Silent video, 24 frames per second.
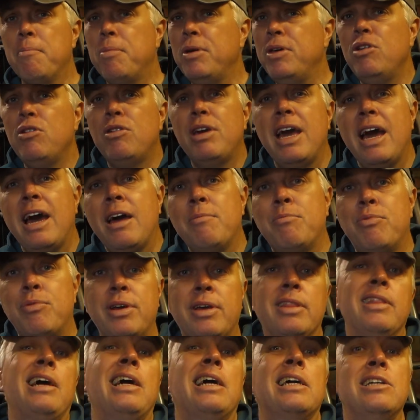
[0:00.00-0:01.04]
But you can
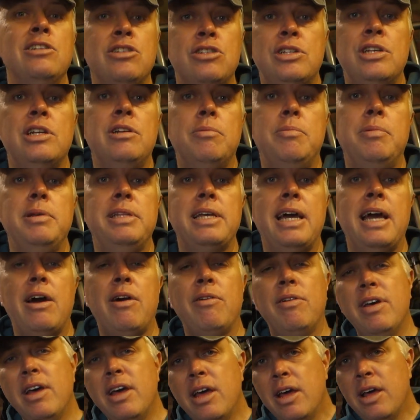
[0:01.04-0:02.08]
bring that considerably down.